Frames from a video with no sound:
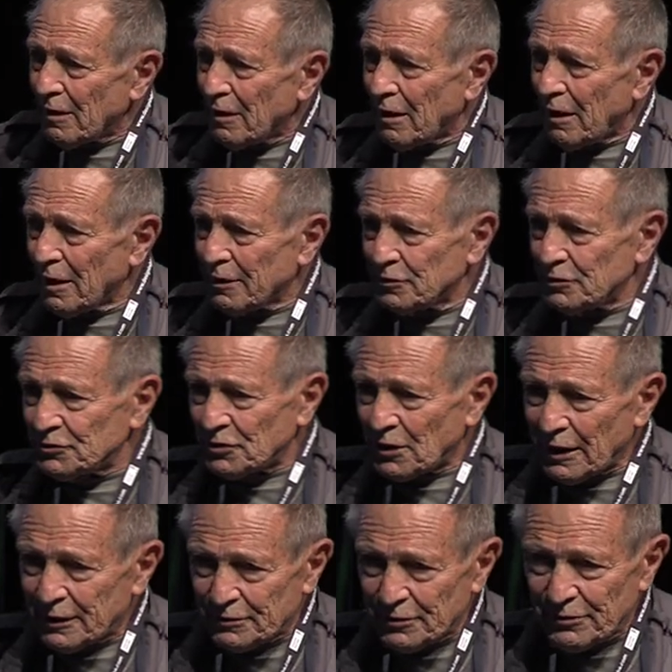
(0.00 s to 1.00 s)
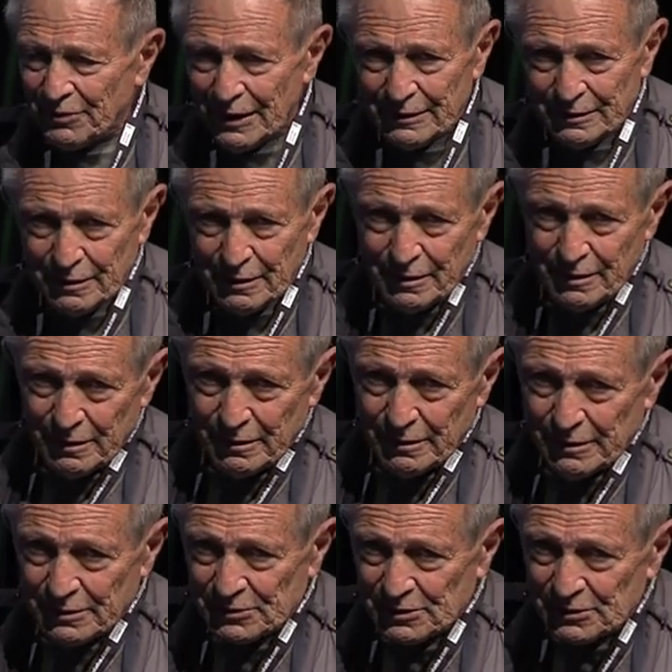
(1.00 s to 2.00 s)
I could try to render
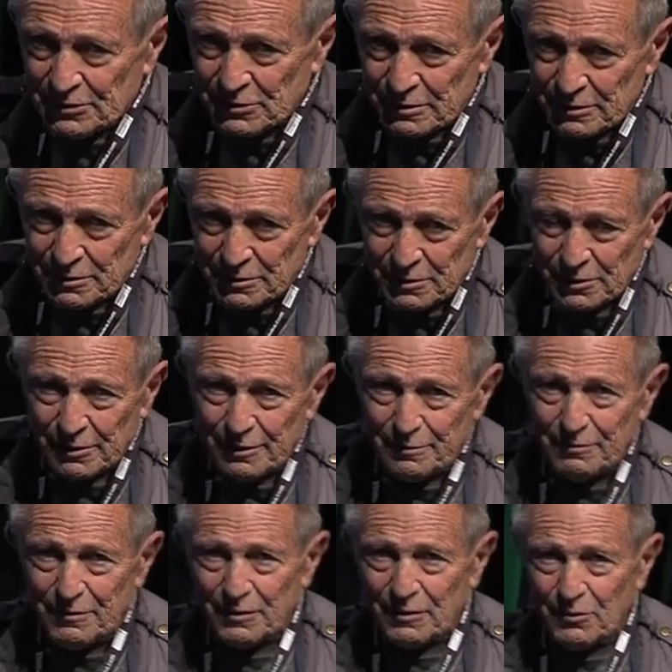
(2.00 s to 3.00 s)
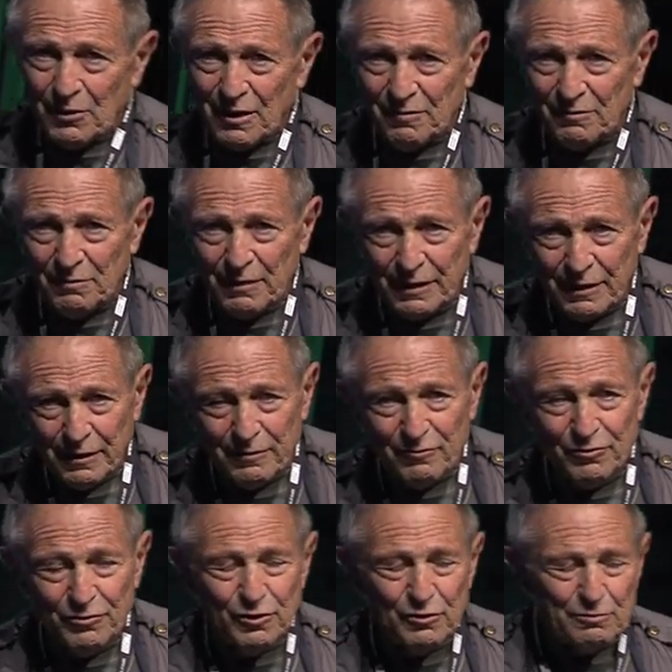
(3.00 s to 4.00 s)
assistance to him in the way of bringing him
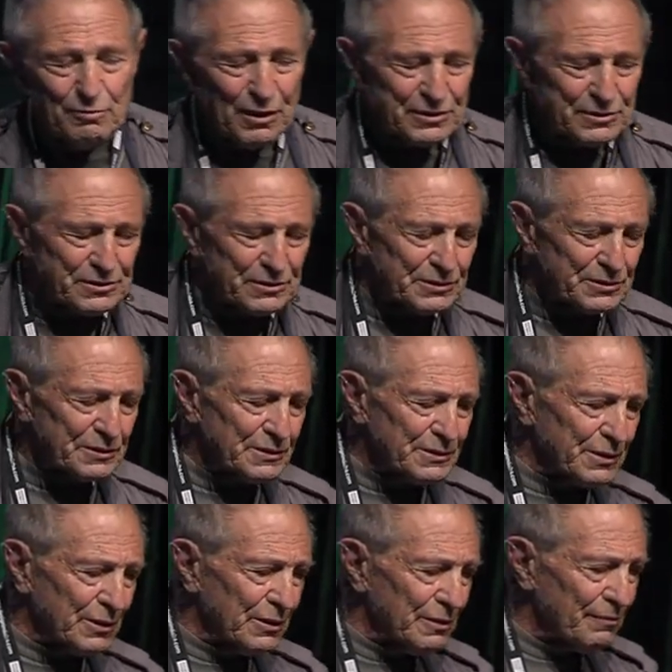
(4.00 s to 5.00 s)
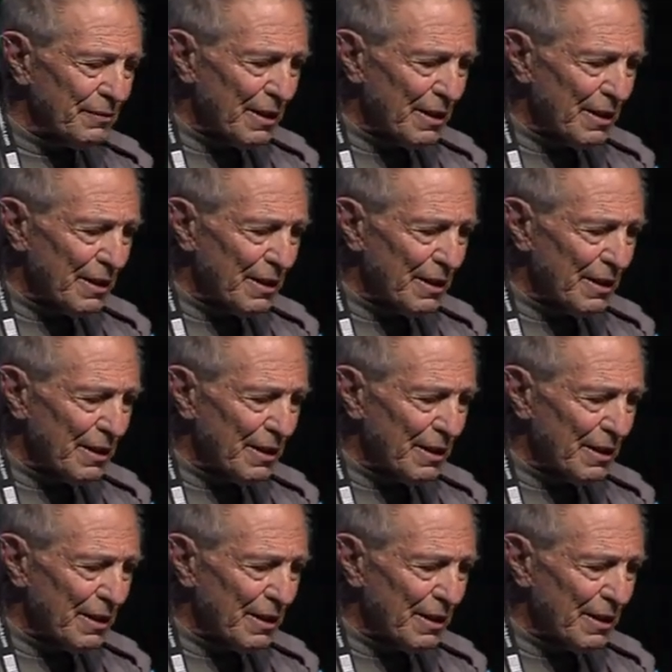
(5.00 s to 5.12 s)
food parcels and so on,